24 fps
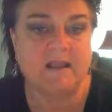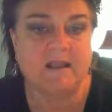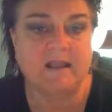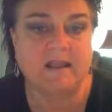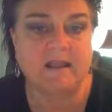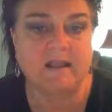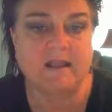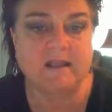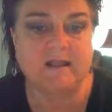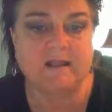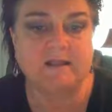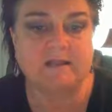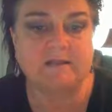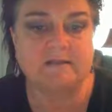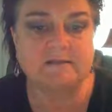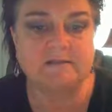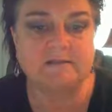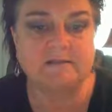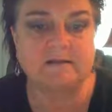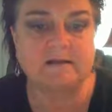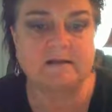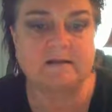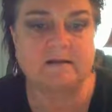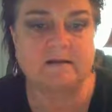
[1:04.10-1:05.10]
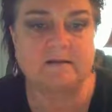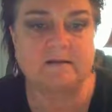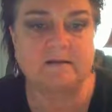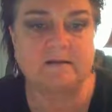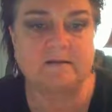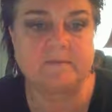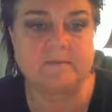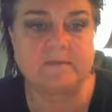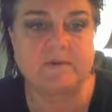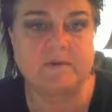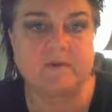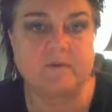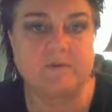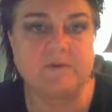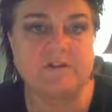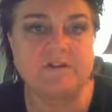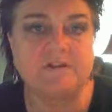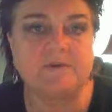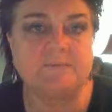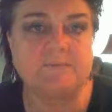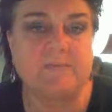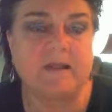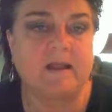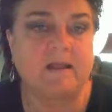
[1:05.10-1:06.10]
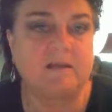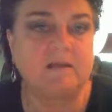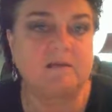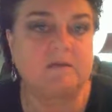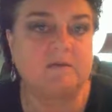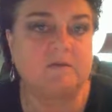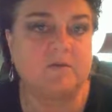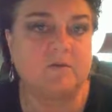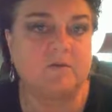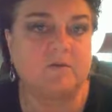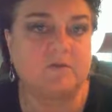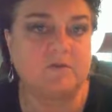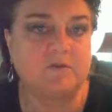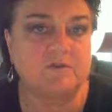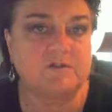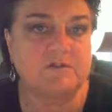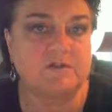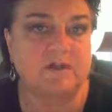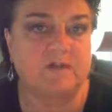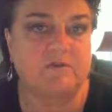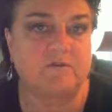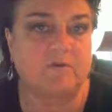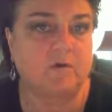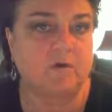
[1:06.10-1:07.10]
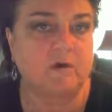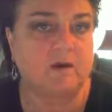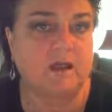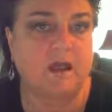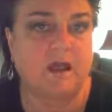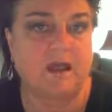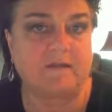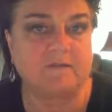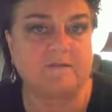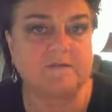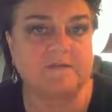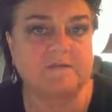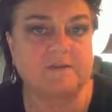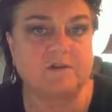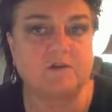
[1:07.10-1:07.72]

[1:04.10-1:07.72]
And, we spent the first half of our lives